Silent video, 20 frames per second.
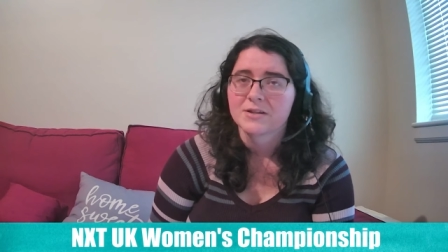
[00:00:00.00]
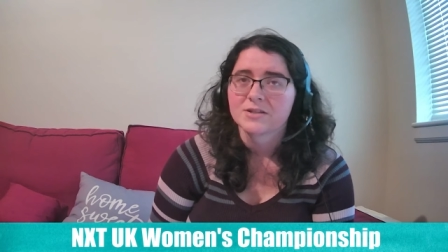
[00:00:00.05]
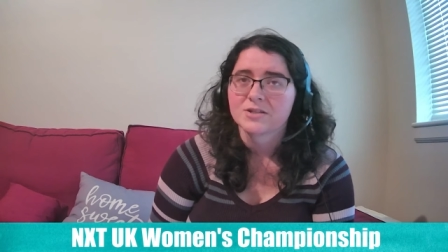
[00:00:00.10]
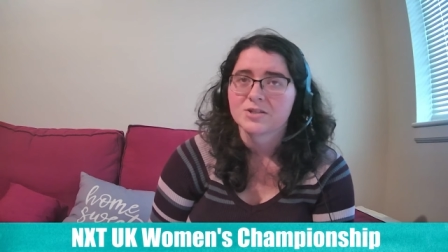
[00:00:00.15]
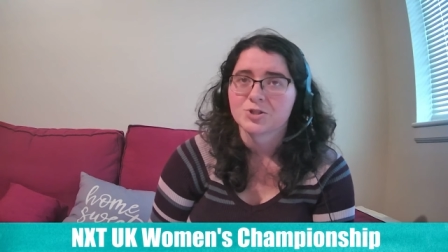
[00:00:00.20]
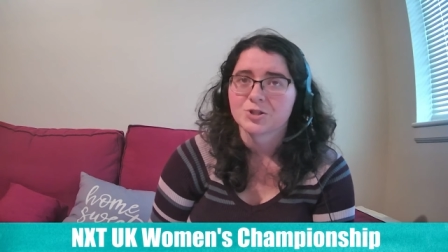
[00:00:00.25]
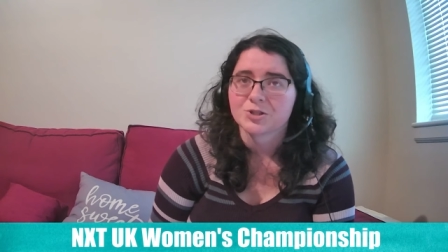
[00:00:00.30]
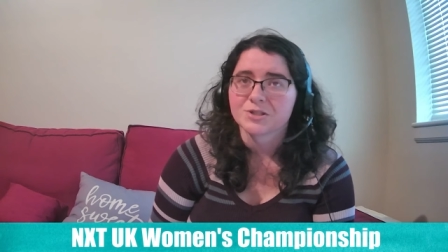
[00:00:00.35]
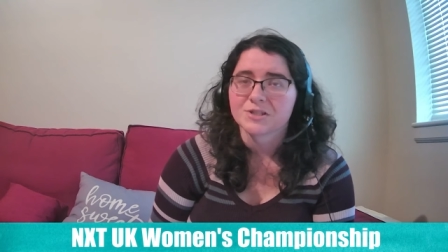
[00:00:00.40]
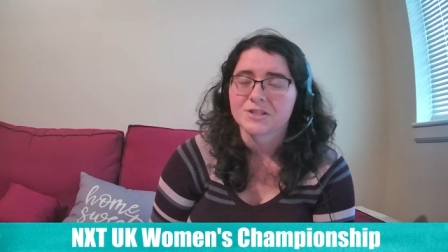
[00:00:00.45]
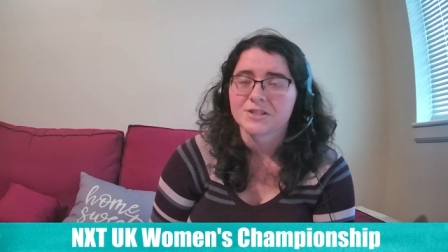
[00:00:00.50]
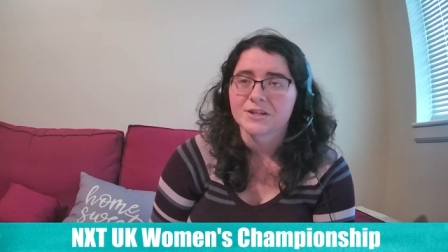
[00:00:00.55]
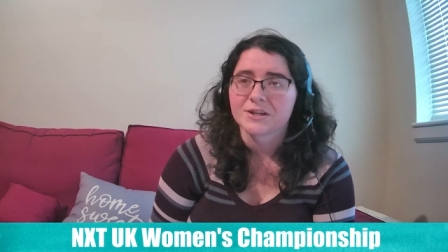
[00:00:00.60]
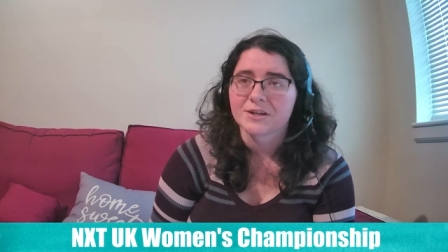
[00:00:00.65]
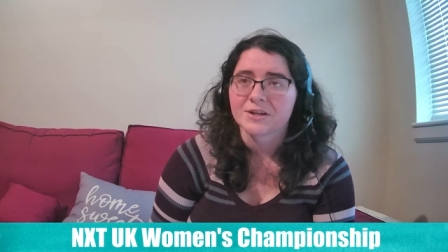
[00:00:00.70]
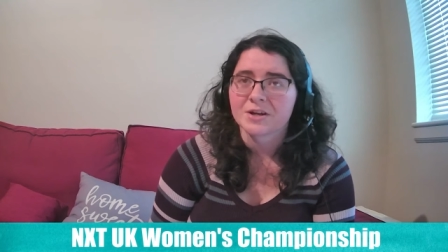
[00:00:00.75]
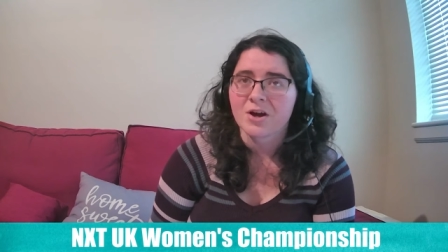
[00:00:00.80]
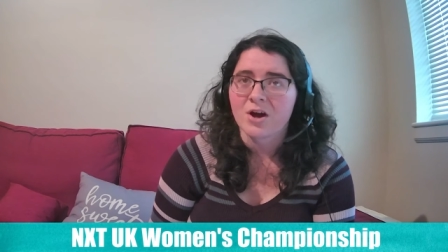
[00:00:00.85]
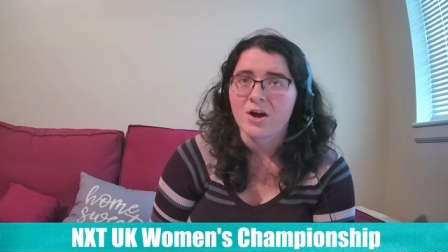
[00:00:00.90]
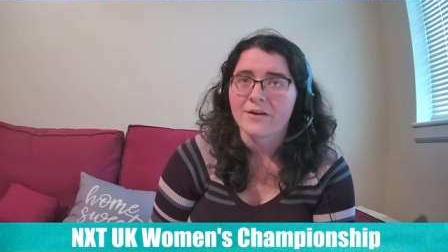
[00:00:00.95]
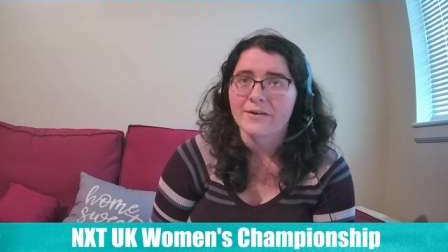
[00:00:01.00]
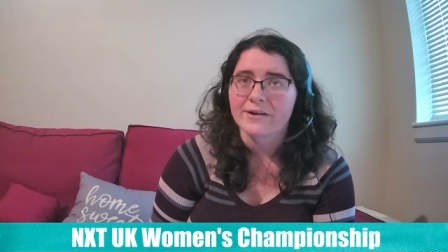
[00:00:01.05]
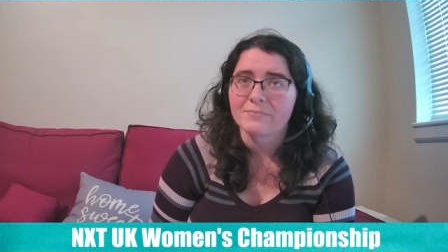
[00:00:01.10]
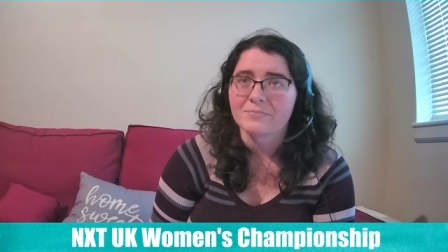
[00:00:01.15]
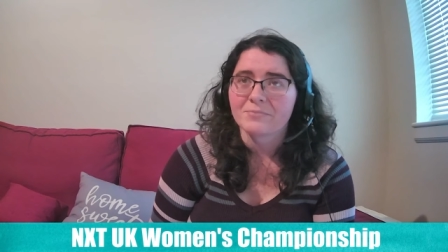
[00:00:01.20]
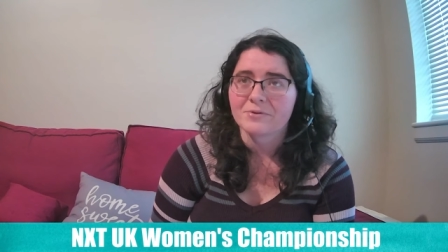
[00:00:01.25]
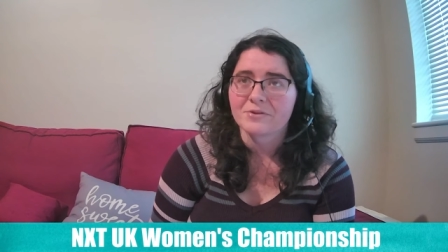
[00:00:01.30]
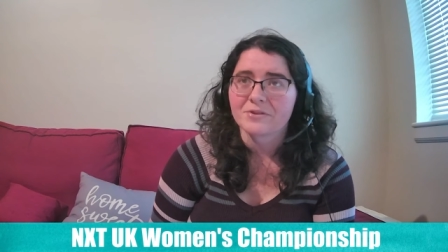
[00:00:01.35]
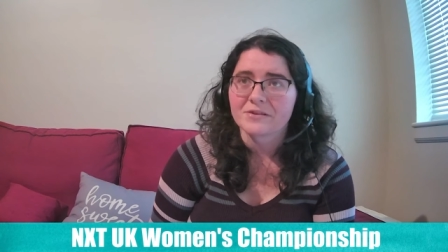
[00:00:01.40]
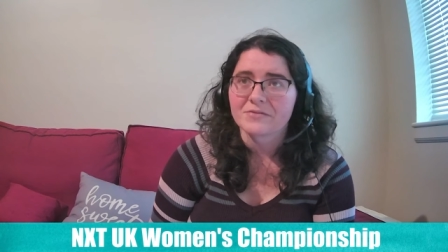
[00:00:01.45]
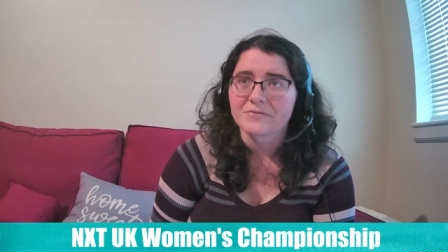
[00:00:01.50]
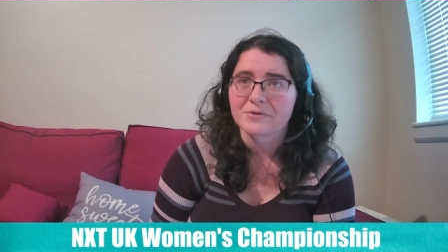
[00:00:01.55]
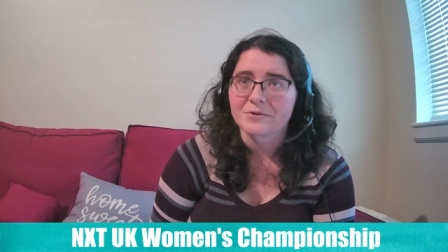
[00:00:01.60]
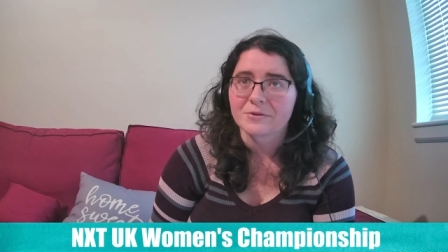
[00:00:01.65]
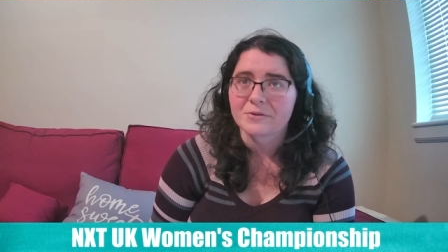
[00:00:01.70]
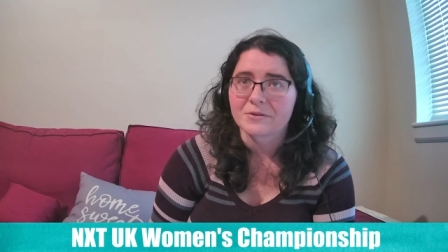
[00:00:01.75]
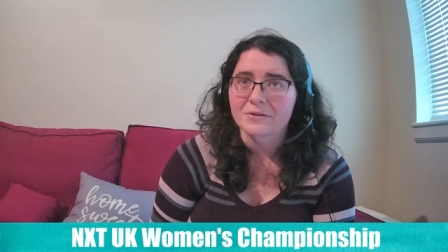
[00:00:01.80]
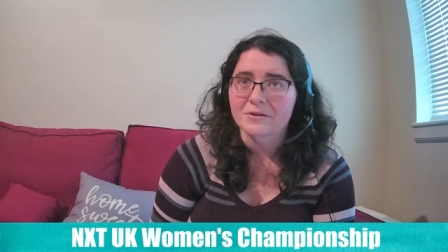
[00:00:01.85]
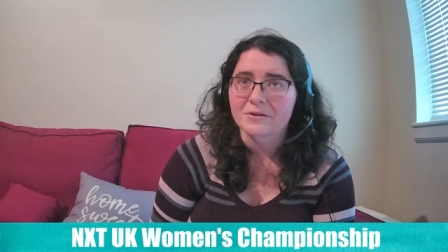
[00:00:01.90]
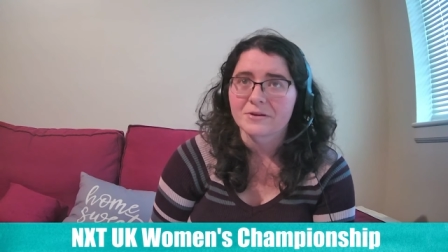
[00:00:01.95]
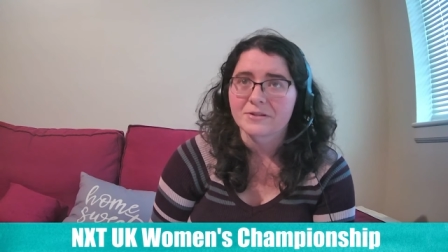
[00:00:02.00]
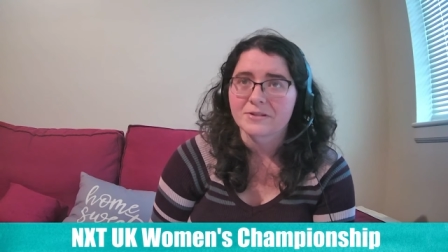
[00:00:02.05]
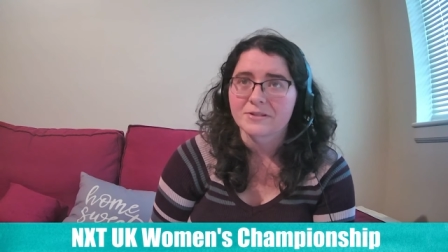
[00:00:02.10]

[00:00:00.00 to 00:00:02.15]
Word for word: just to get caught up with everything.